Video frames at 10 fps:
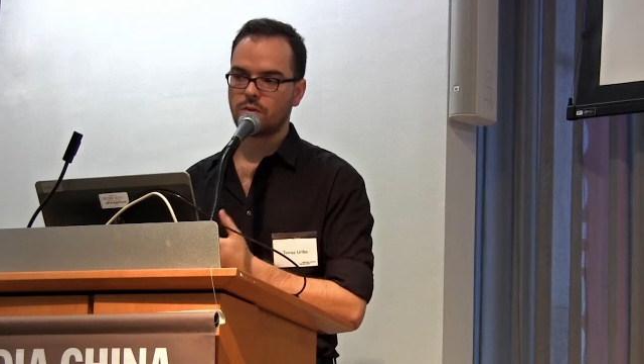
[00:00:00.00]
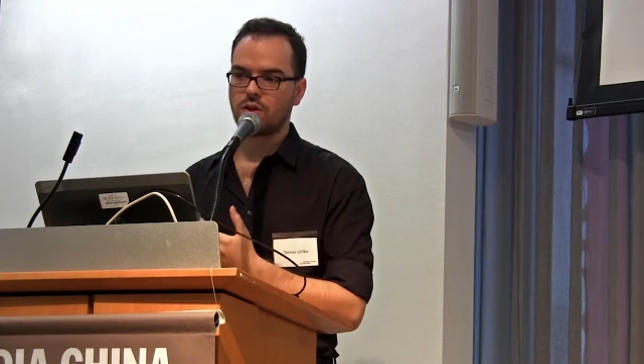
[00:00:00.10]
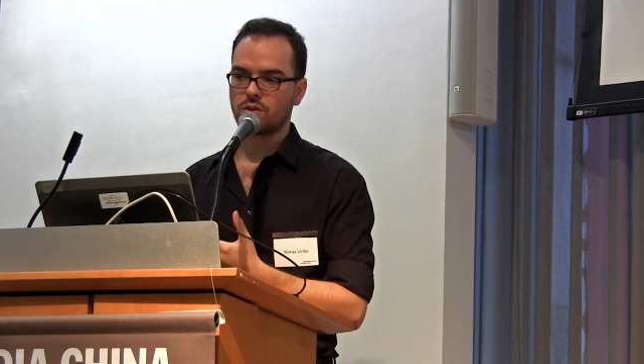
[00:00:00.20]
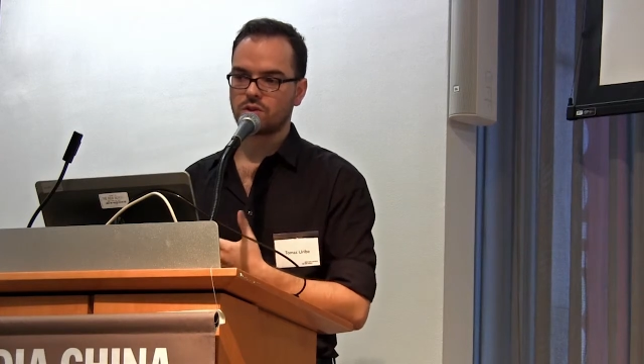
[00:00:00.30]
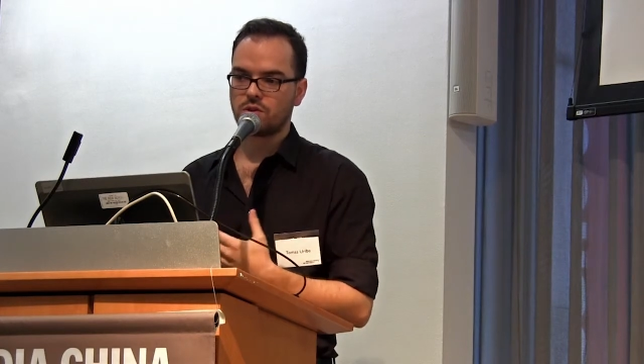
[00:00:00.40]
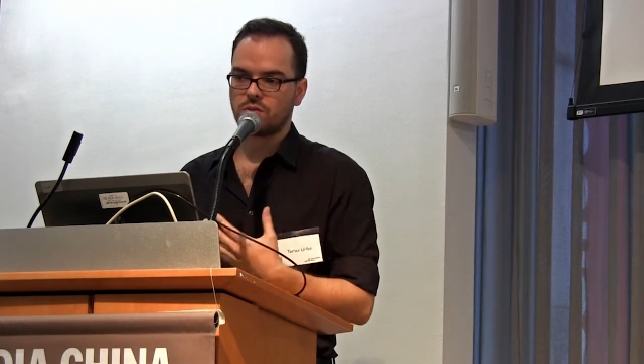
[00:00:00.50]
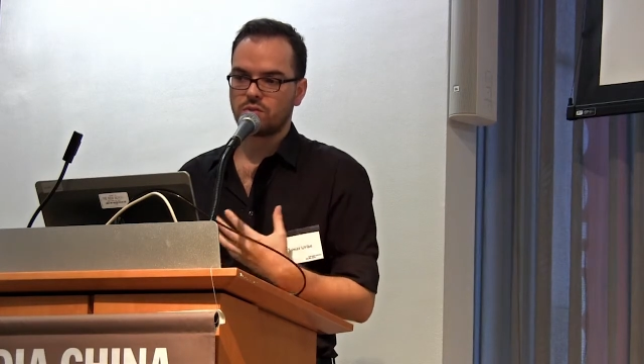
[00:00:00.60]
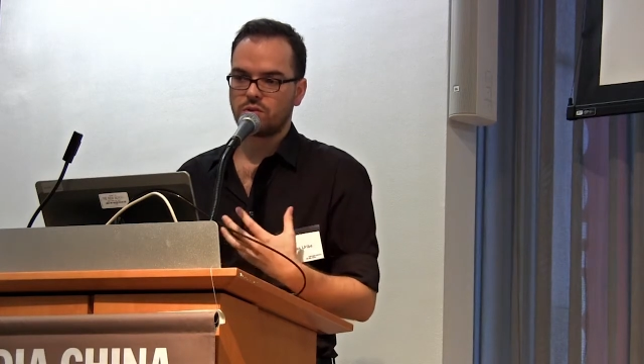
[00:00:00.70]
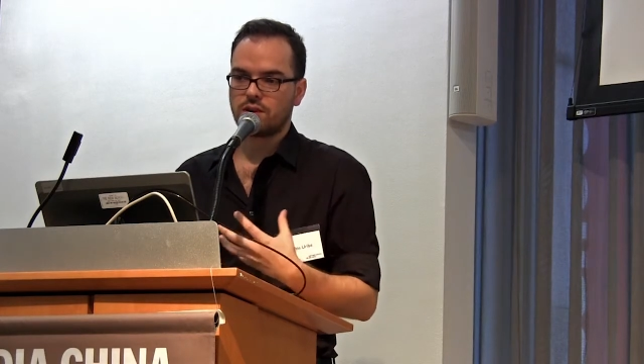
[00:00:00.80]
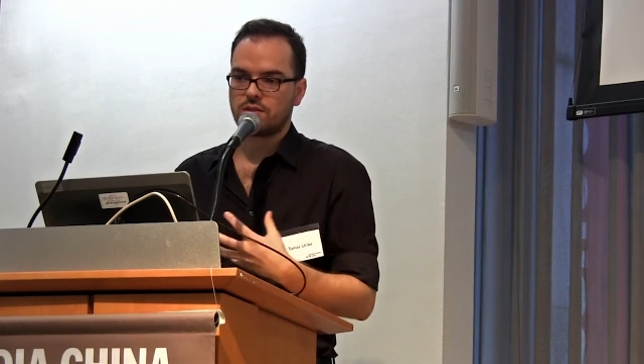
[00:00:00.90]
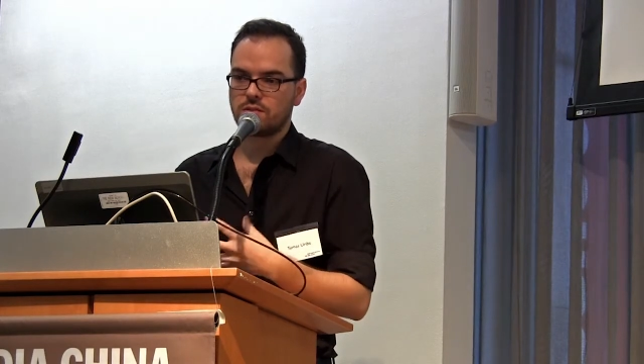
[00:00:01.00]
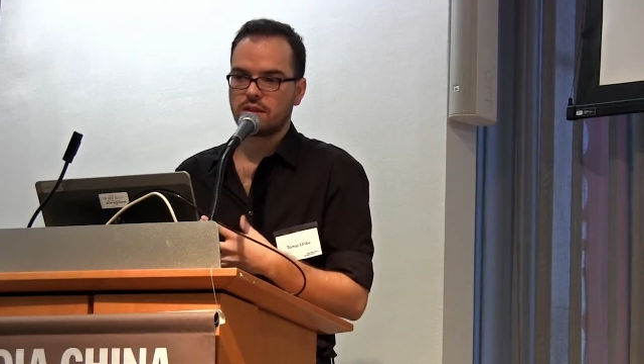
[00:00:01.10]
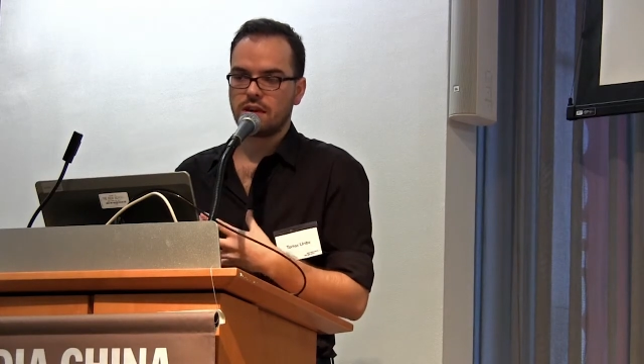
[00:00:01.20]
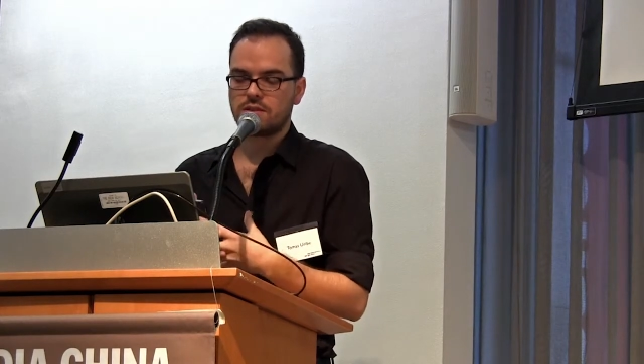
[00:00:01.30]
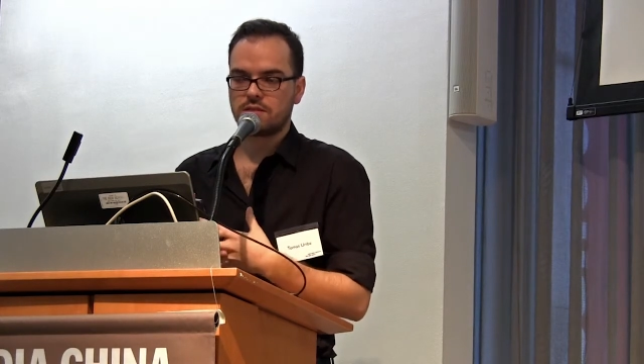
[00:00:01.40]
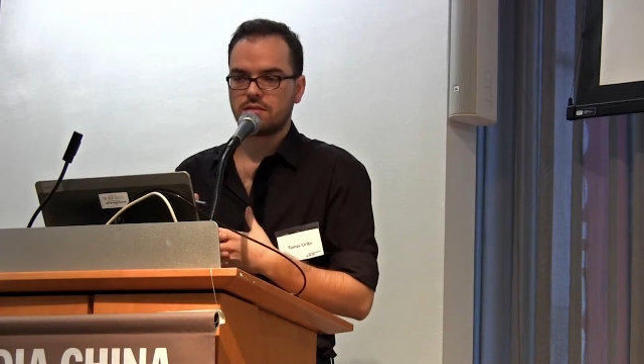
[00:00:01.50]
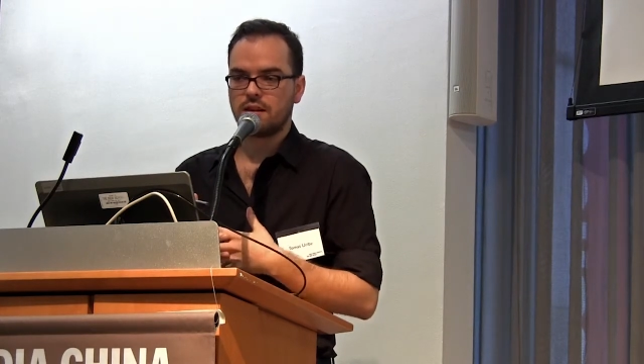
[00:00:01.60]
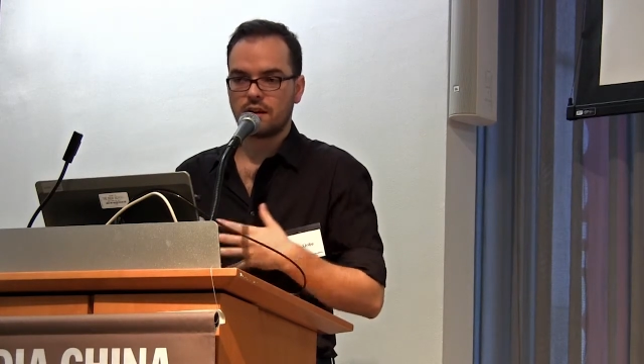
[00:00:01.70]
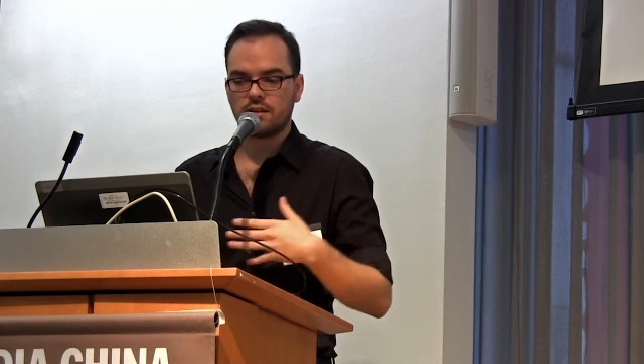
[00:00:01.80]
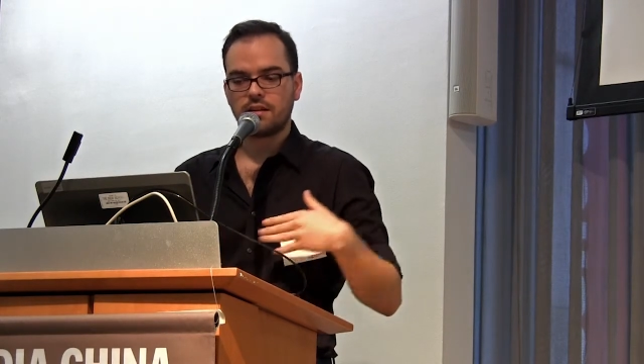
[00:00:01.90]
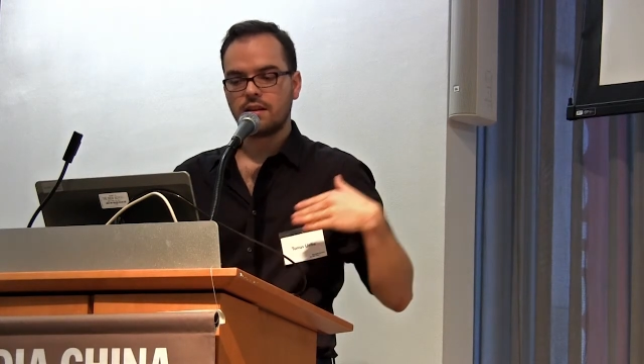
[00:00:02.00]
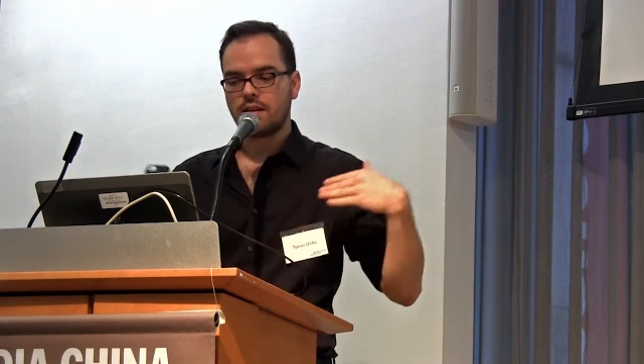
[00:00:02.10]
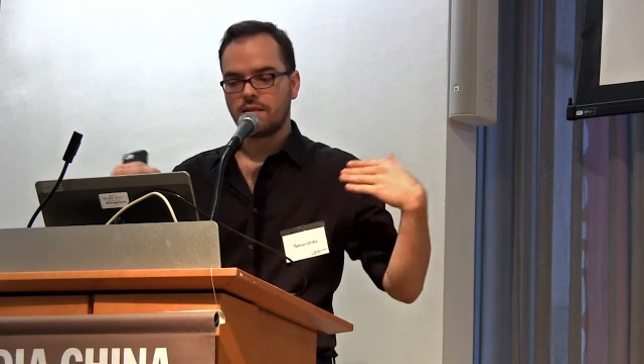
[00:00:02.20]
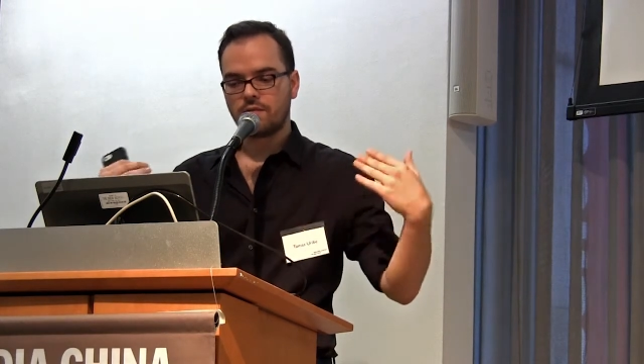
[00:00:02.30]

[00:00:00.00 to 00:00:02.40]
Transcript: but also try to engage not